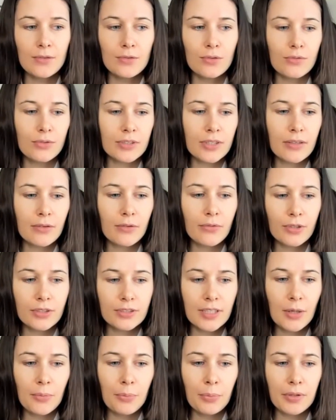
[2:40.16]
So, for, for
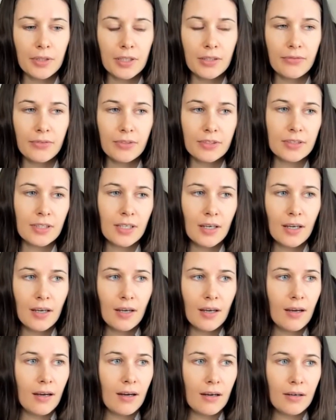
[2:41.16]
example, if it's
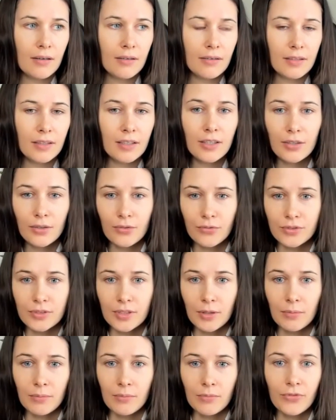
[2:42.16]
uh, year of
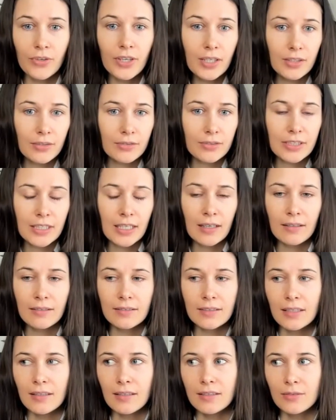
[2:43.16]
the Venus,
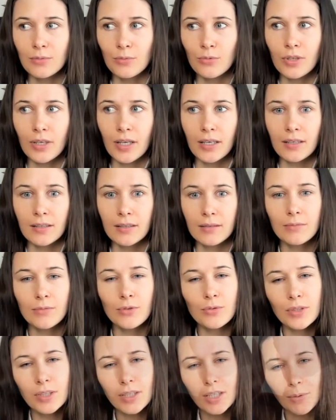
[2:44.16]
yeah, then it's more like
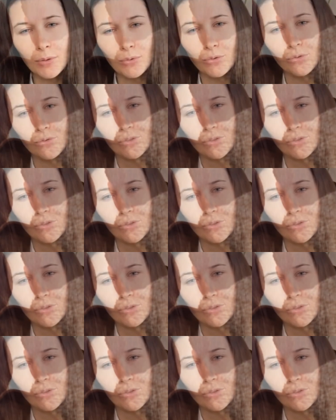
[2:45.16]
you think about